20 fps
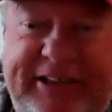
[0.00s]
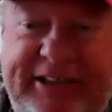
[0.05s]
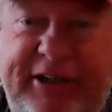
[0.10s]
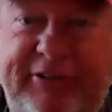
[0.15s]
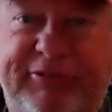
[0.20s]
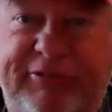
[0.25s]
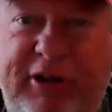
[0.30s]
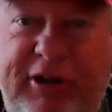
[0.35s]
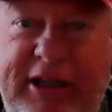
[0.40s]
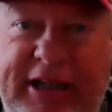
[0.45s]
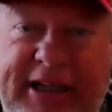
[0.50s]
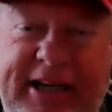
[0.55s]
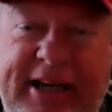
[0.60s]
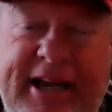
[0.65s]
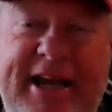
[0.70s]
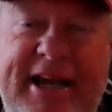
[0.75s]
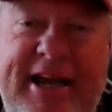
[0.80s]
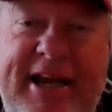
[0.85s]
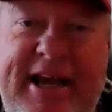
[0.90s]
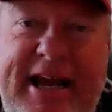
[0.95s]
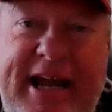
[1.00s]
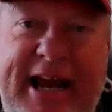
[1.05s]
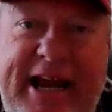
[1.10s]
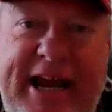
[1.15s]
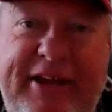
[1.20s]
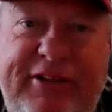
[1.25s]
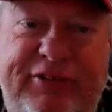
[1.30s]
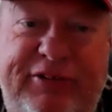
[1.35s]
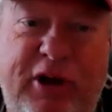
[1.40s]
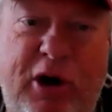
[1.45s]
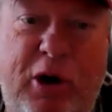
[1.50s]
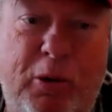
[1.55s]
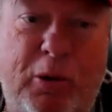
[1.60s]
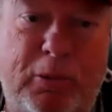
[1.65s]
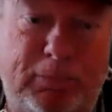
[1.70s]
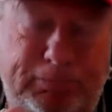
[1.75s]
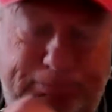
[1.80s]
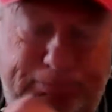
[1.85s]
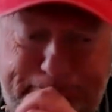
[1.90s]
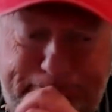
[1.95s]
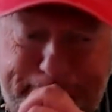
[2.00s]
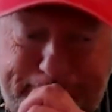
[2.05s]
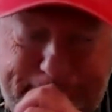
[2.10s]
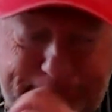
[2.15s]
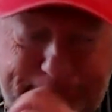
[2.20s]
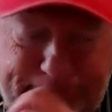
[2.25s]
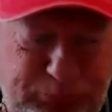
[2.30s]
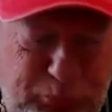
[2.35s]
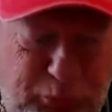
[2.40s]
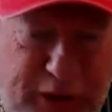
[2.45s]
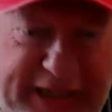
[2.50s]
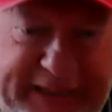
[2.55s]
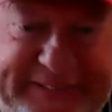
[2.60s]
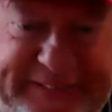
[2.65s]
it differently. And so when